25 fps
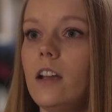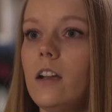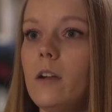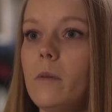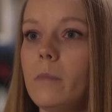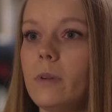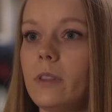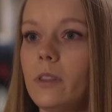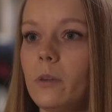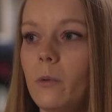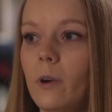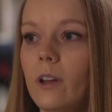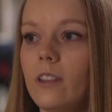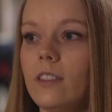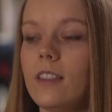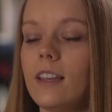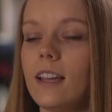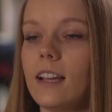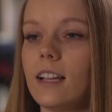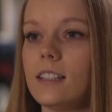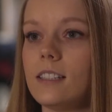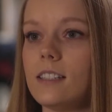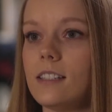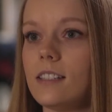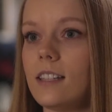But the one
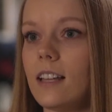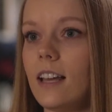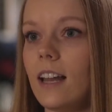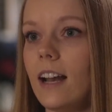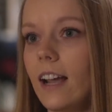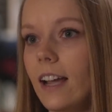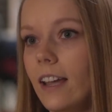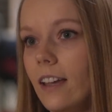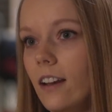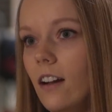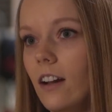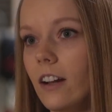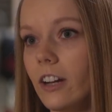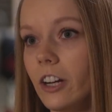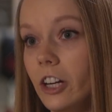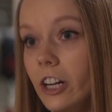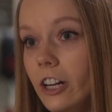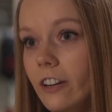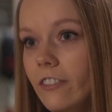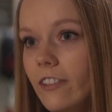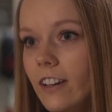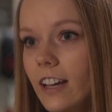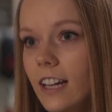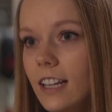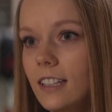thing is that I get on
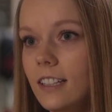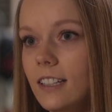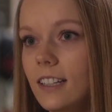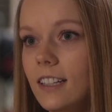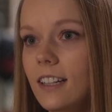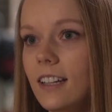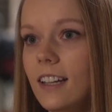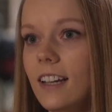Griffin,